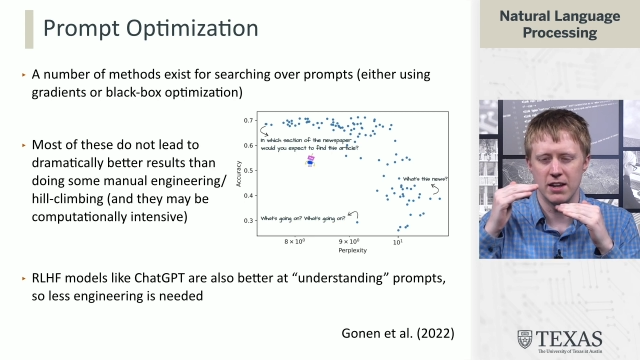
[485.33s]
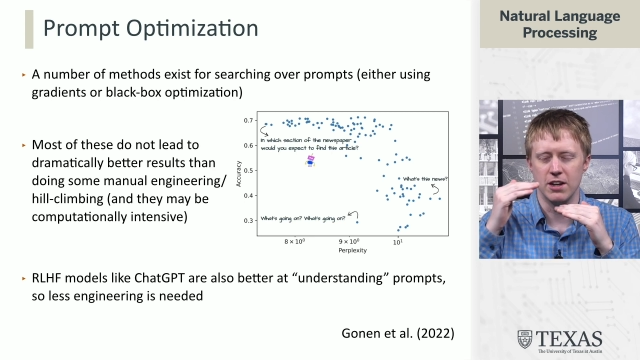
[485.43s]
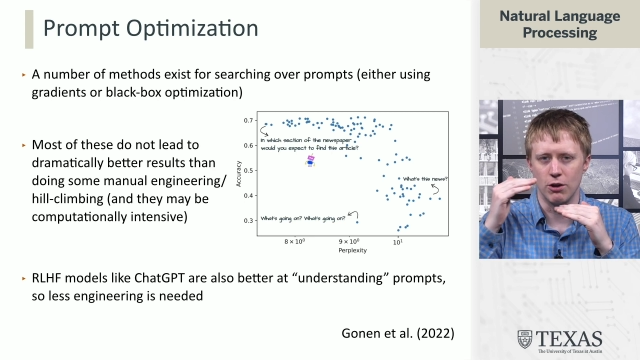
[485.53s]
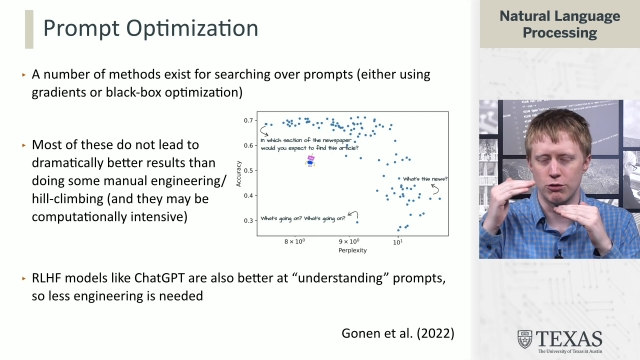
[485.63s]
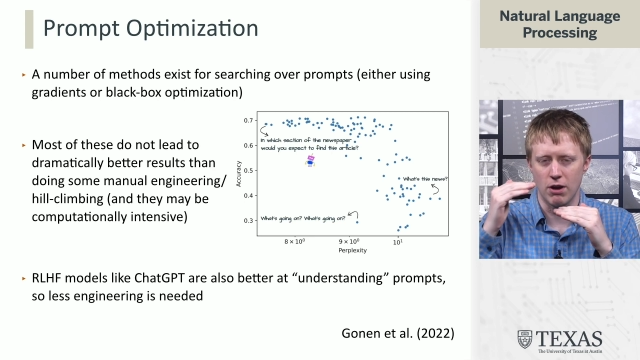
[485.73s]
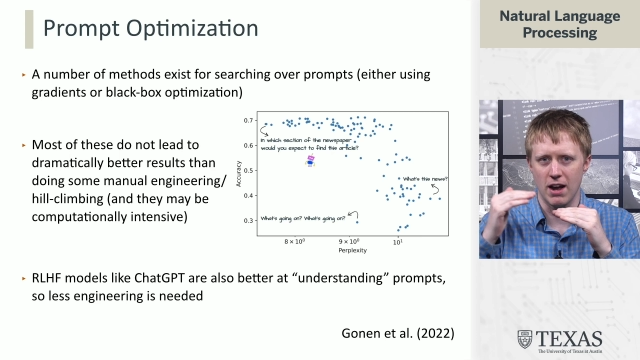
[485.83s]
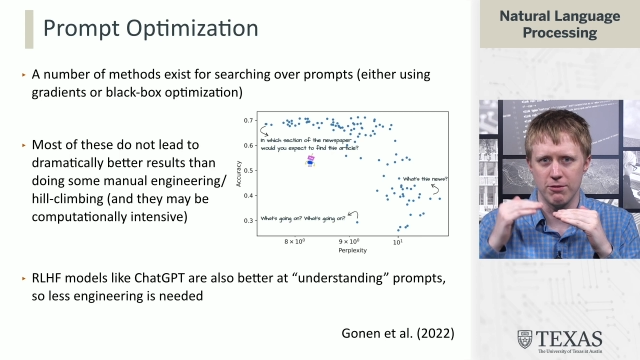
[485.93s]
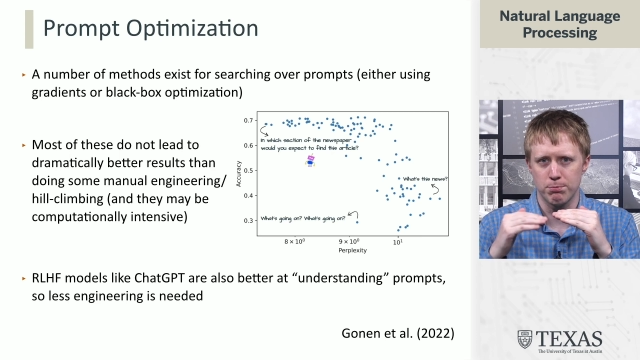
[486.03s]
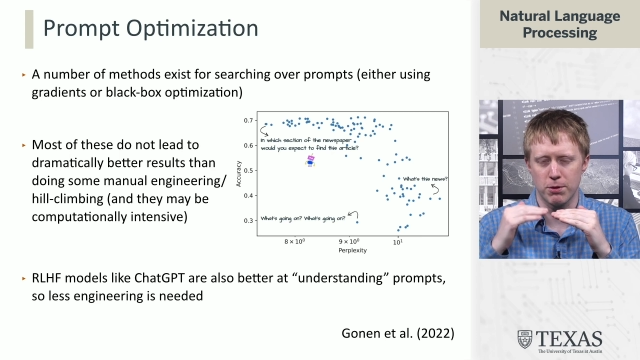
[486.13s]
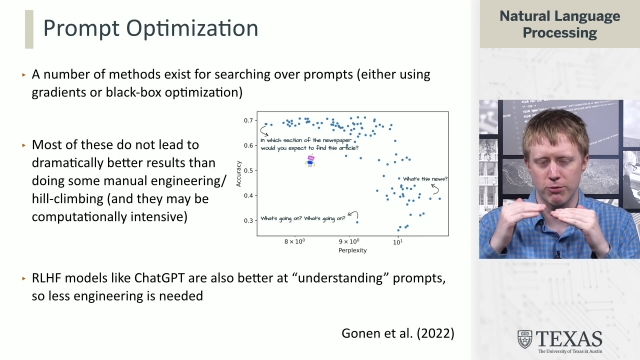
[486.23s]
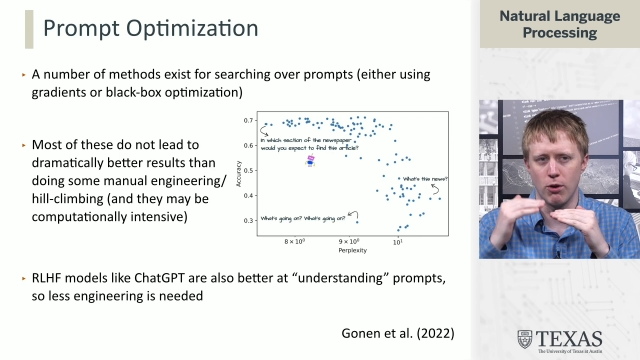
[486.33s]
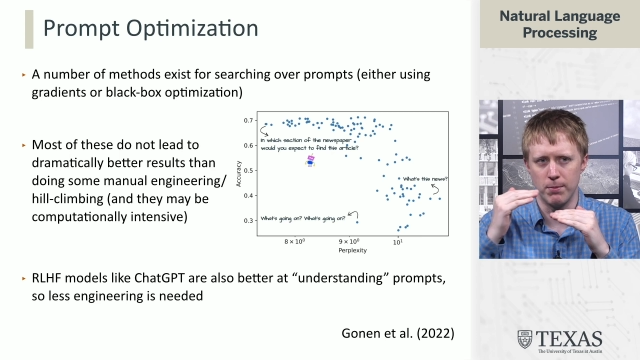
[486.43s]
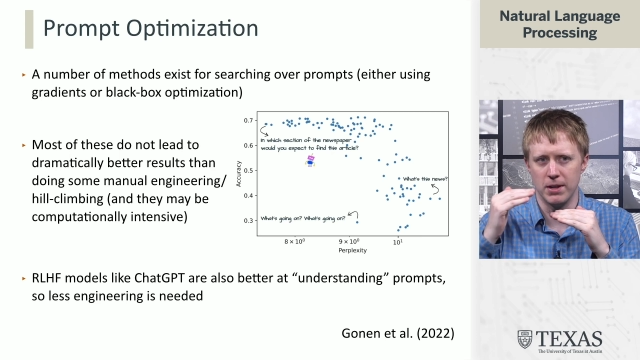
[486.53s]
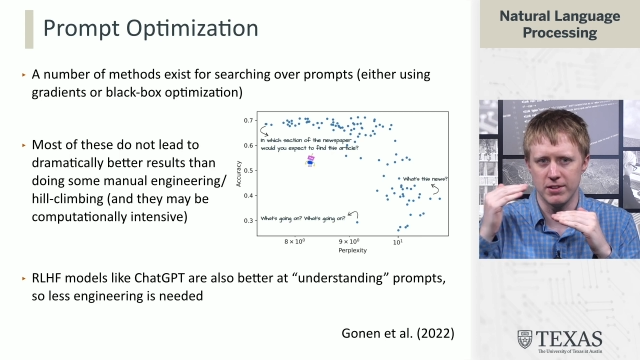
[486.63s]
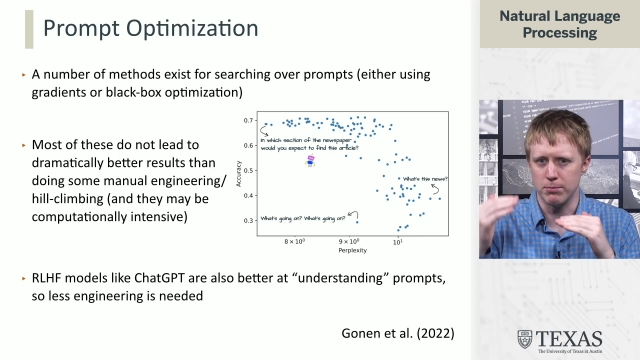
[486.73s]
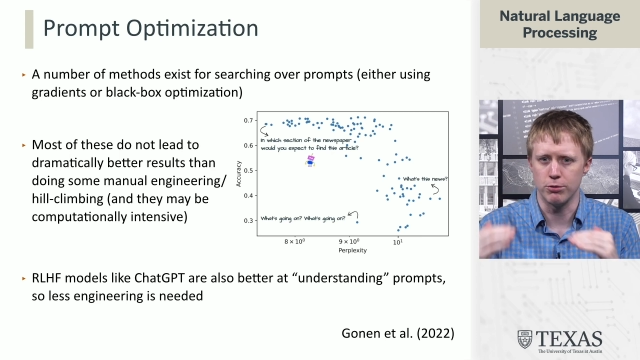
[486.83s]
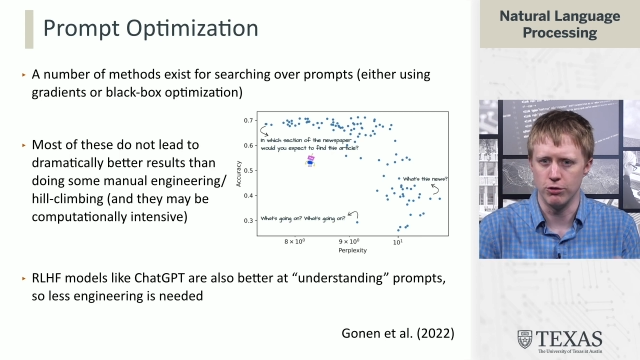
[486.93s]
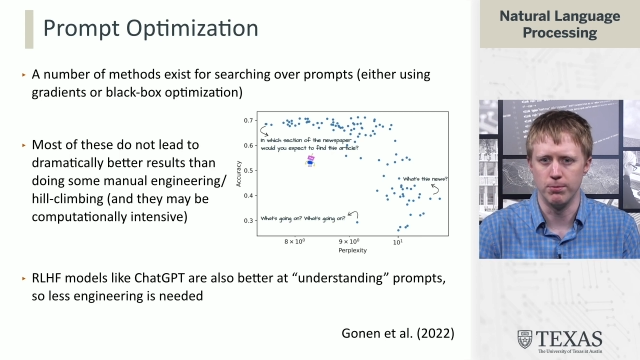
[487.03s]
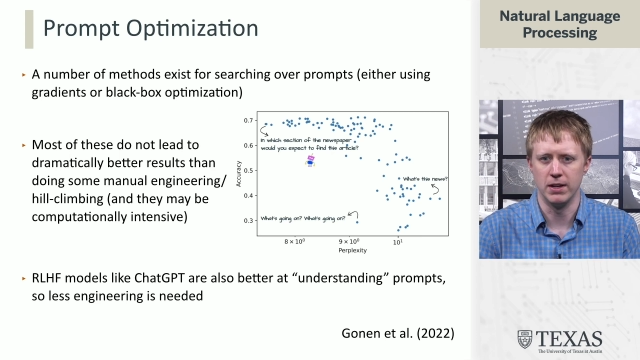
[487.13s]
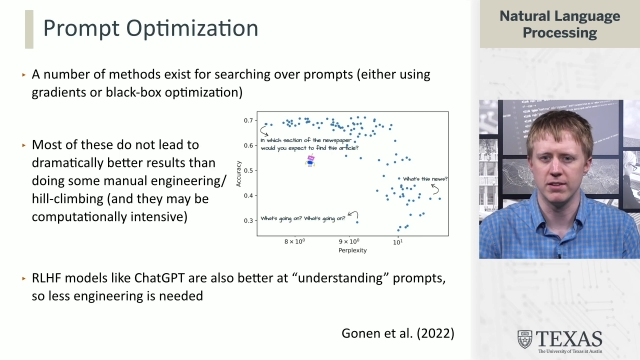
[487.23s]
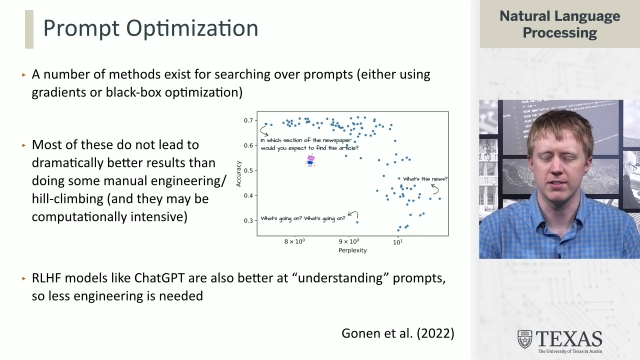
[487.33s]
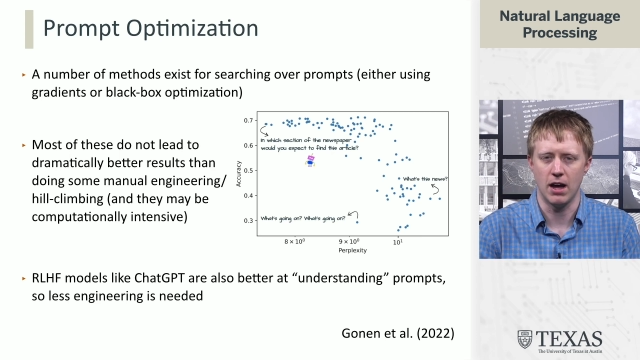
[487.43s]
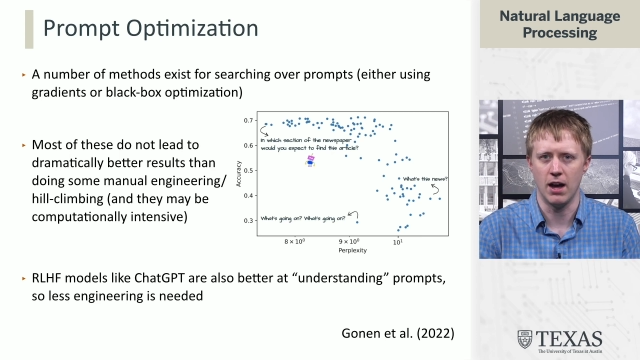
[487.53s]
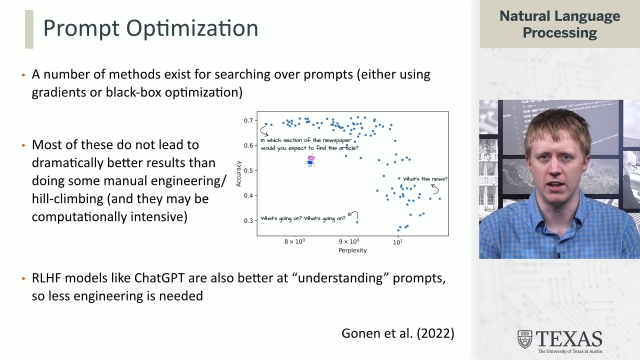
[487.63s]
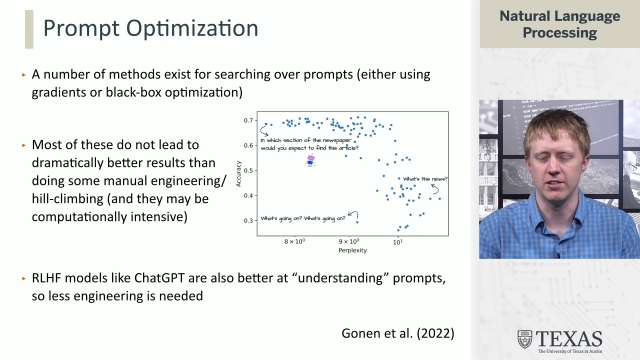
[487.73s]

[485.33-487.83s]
you know, drive performance improvements uh,